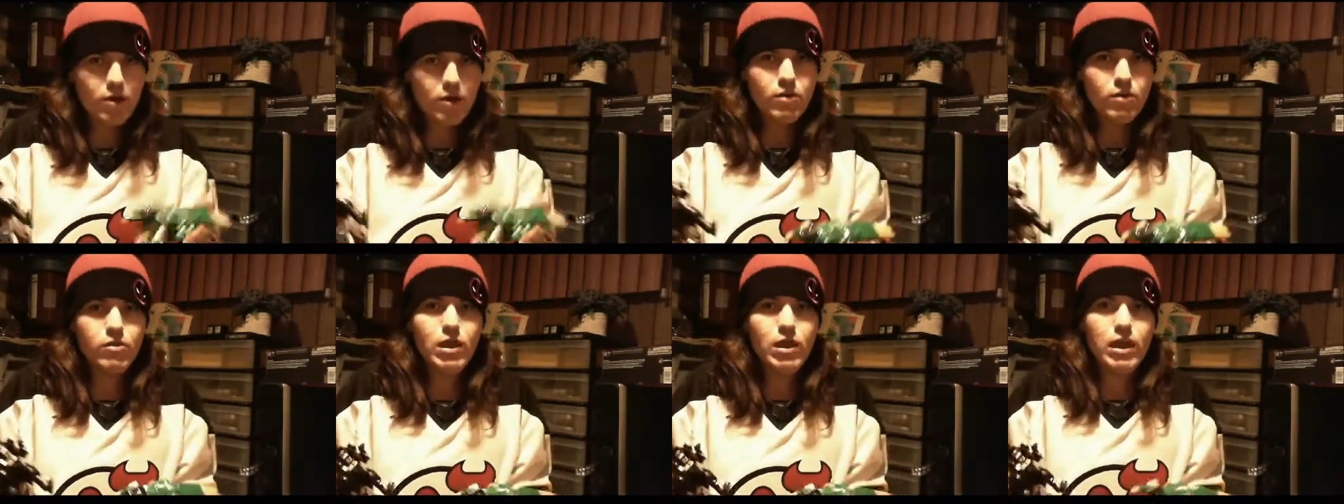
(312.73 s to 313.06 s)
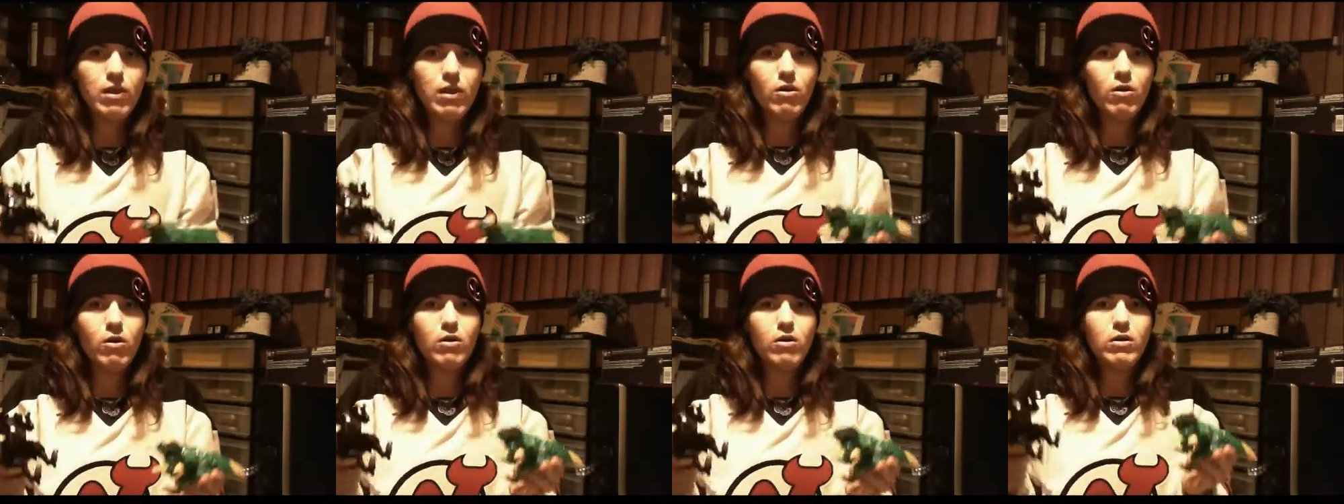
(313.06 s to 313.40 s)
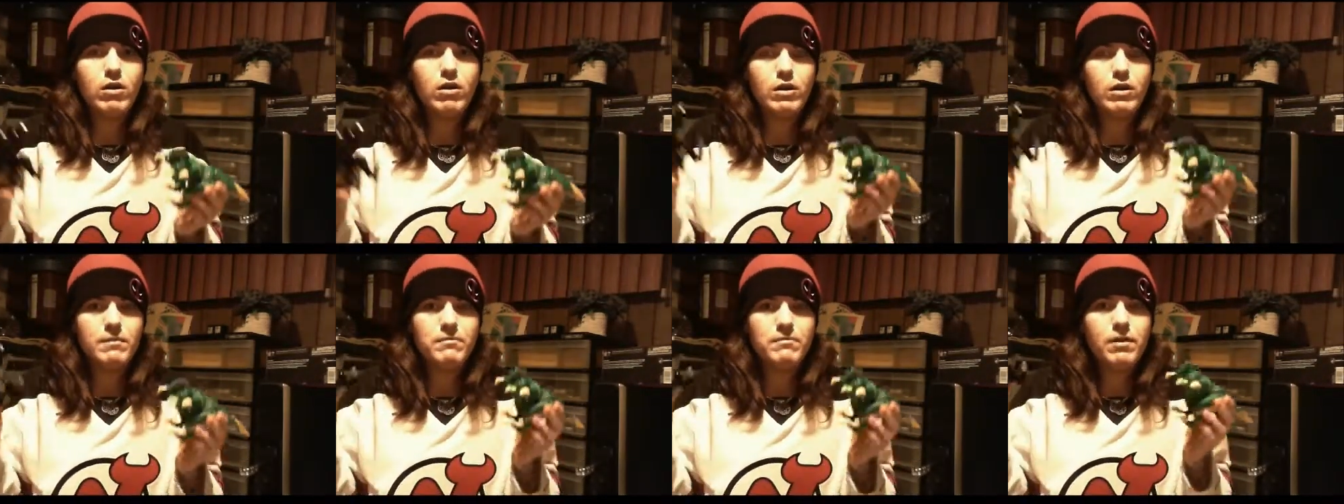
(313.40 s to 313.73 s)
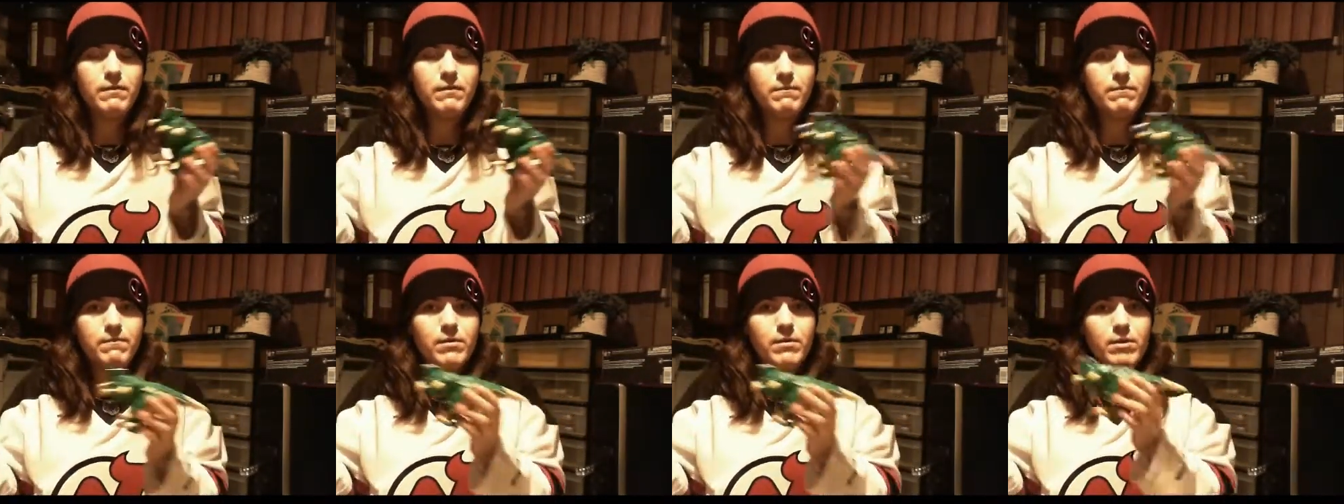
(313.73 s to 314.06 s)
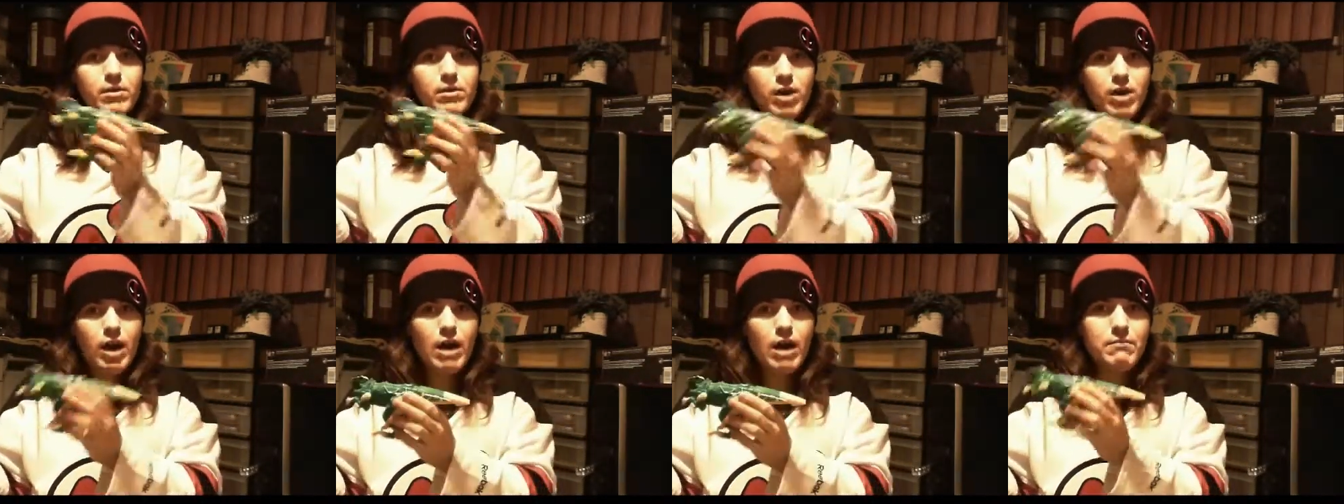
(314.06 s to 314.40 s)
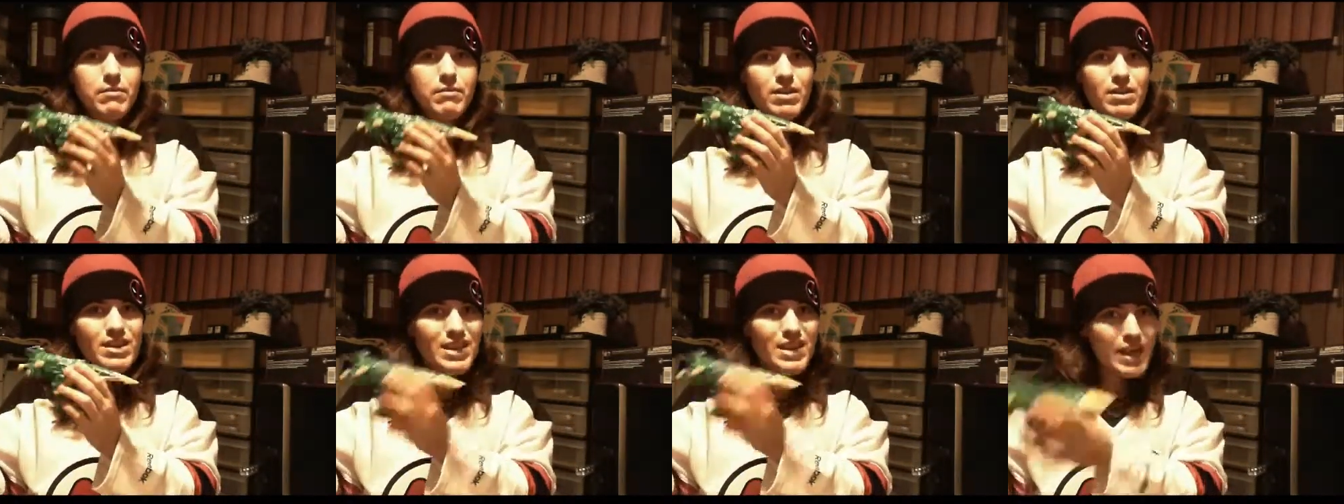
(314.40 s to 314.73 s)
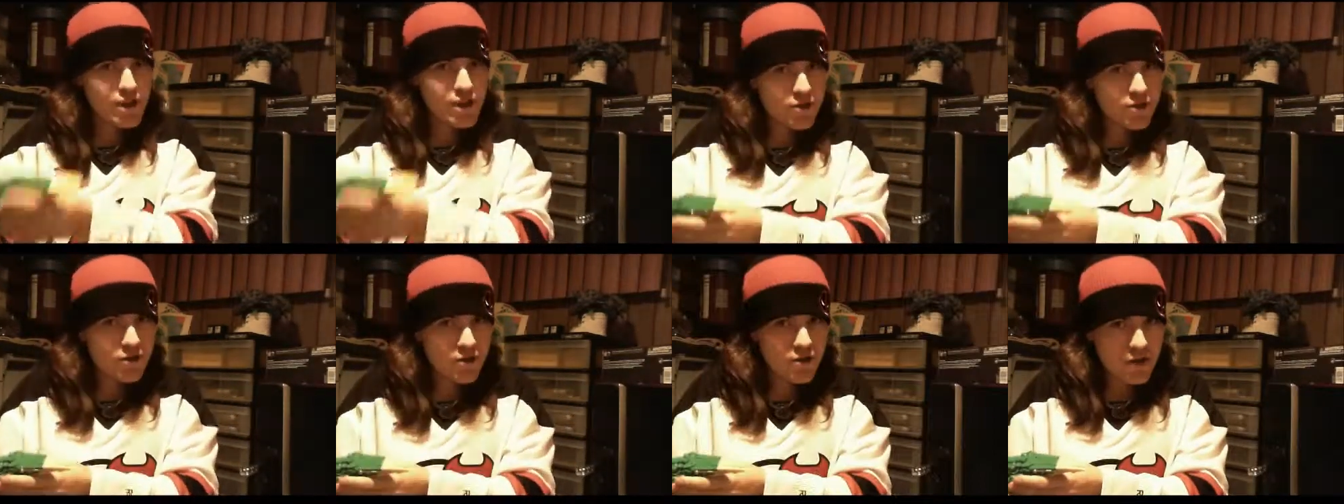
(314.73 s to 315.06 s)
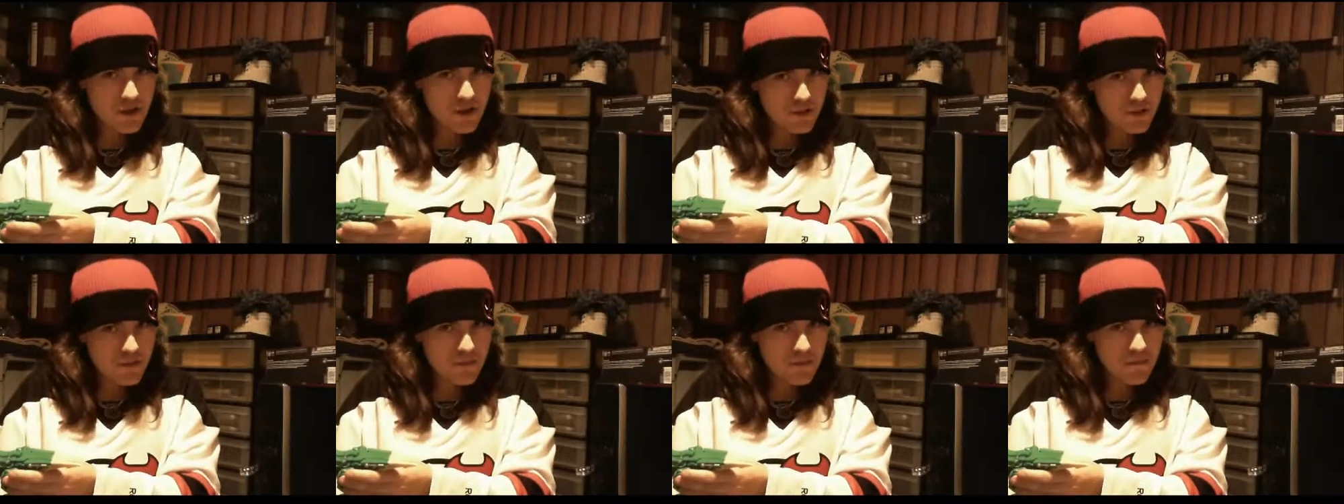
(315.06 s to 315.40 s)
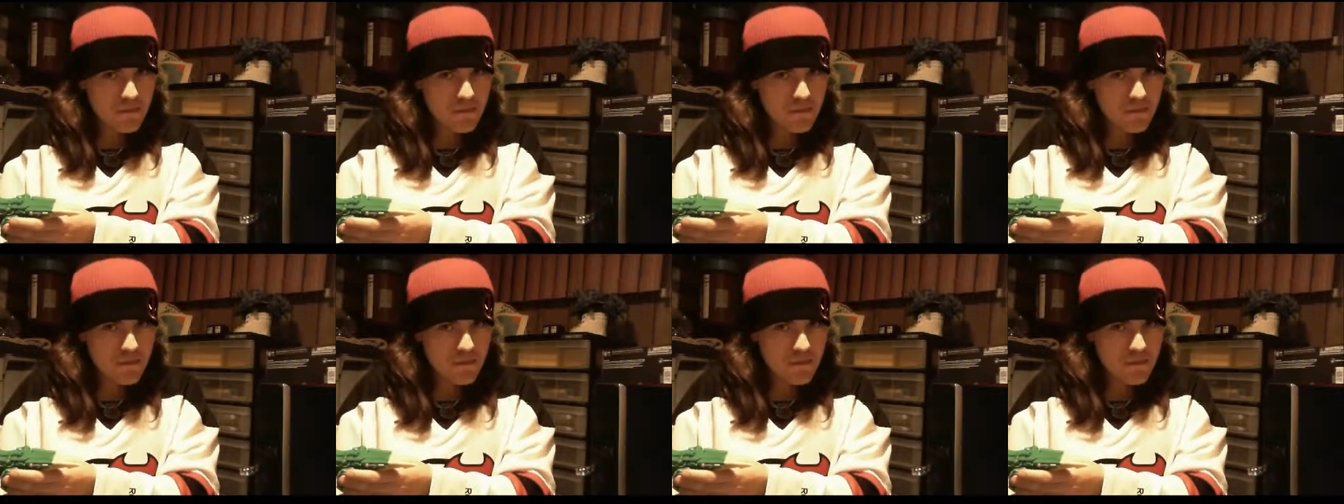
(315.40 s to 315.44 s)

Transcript: that are a different combination